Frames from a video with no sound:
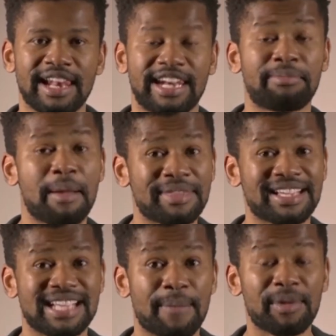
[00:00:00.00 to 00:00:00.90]
Remember the
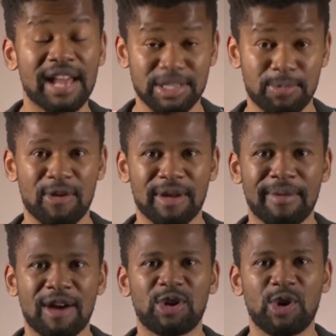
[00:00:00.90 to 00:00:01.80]
example I spoke
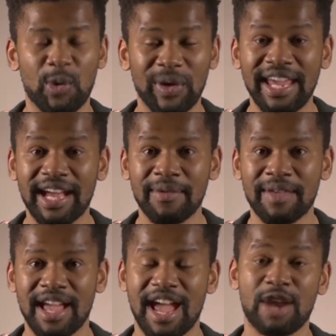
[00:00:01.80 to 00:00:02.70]
about Nokia
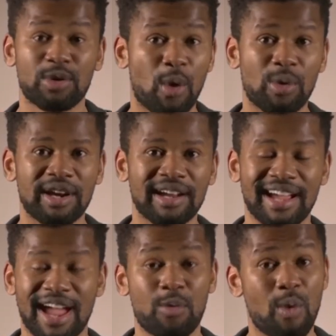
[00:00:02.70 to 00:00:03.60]
and Kodak
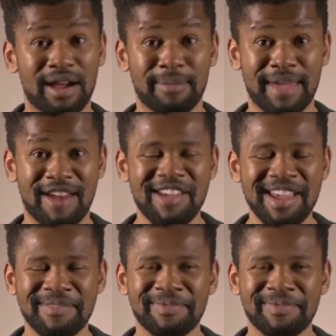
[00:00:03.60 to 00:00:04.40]
and Rockaberry?